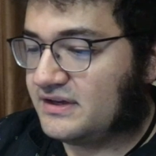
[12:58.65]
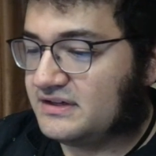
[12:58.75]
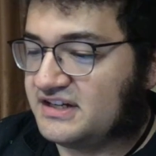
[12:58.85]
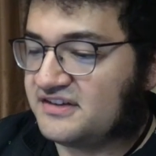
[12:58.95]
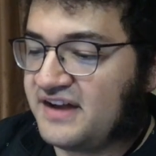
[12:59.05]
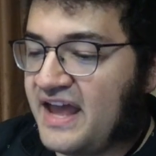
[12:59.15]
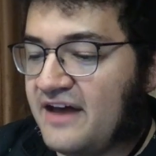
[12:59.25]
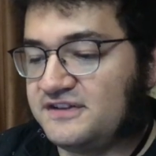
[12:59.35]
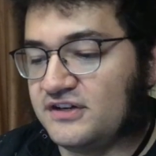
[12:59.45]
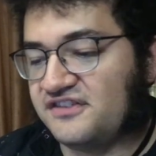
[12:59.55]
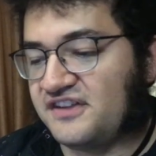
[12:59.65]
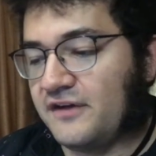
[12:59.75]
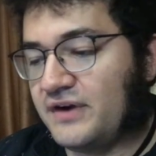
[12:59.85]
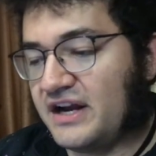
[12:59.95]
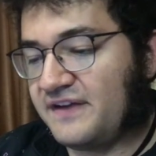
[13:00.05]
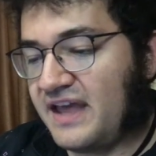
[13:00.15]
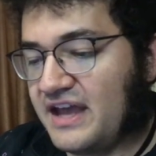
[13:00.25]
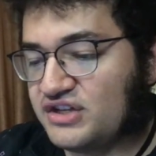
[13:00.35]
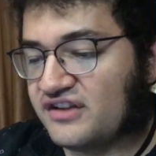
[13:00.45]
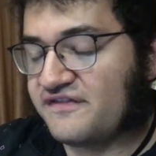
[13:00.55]
It doesn't have to.
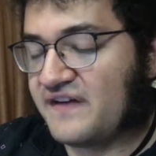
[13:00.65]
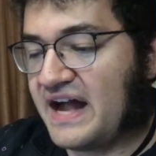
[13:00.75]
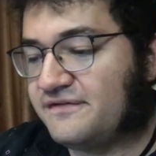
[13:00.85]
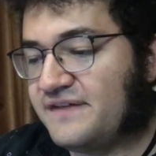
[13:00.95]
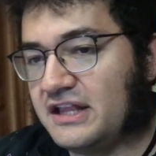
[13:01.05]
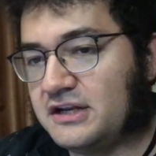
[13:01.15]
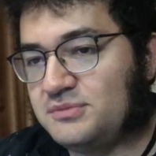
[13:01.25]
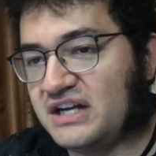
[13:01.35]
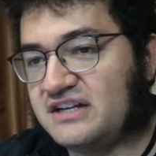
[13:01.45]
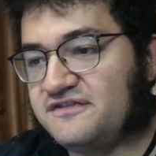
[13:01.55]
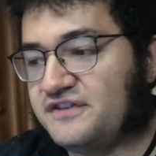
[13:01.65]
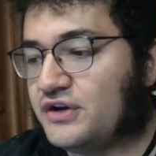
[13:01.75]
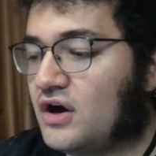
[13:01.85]
Self-gratification is a fine and valid objective for your